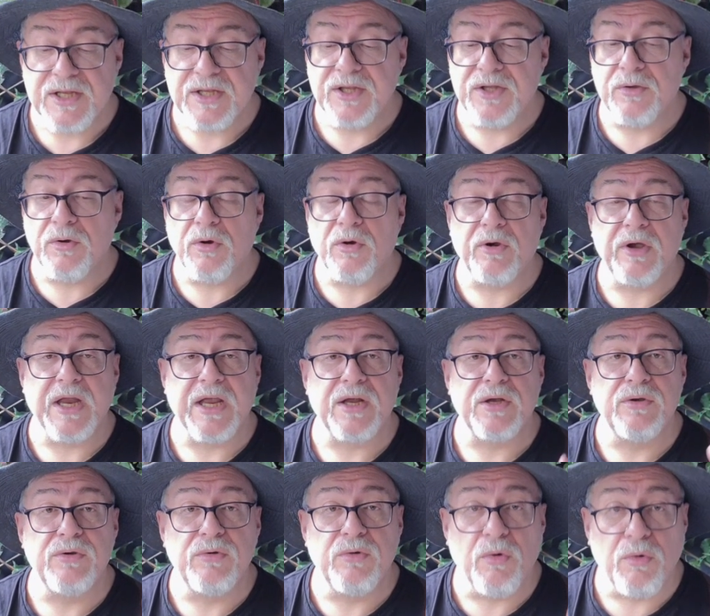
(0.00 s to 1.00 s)
You're
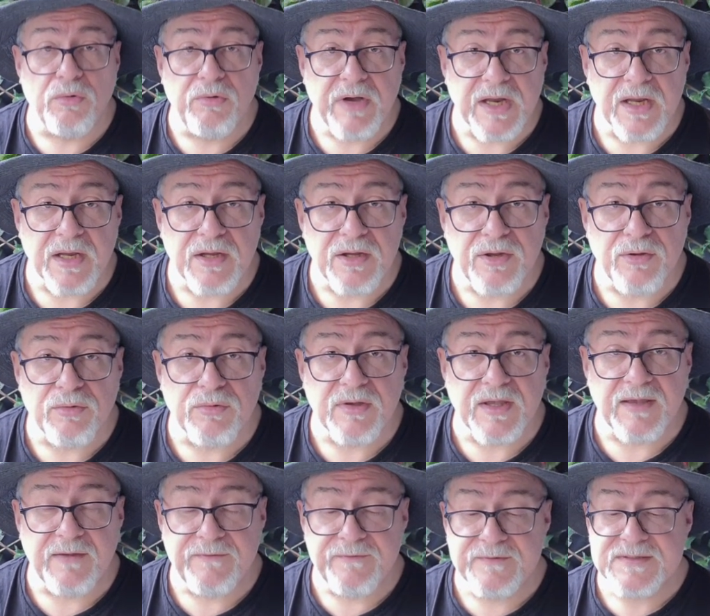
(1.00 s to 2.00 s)
ignoring your
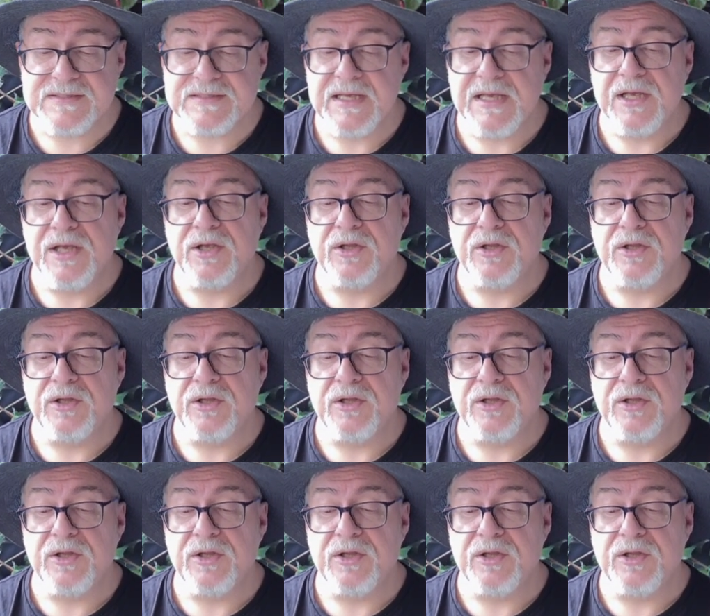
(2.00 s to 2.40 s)
gifts.